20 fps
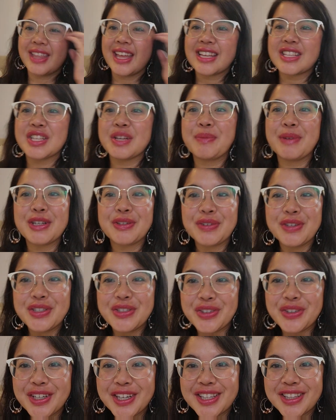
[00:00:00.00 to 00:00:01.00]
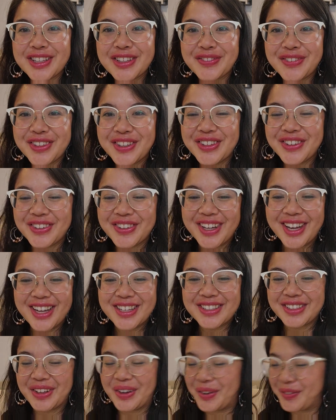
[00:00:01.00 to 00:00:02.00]
Thanks so much for joining this video,
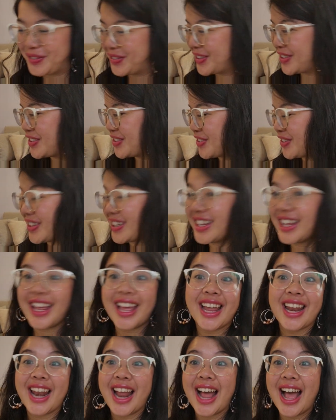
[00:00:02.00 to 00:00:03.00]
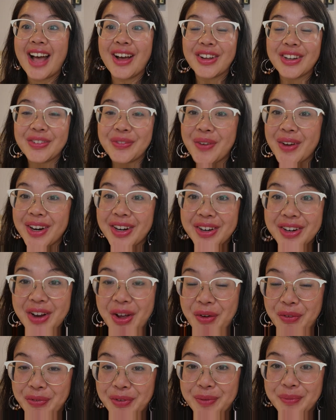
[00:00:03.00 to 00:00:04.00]
guys. I hope you enjoyed it. And I want to
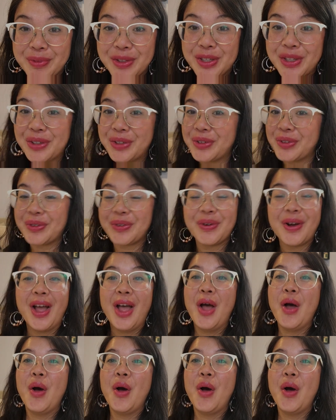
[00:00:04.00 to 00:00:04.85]
know from you,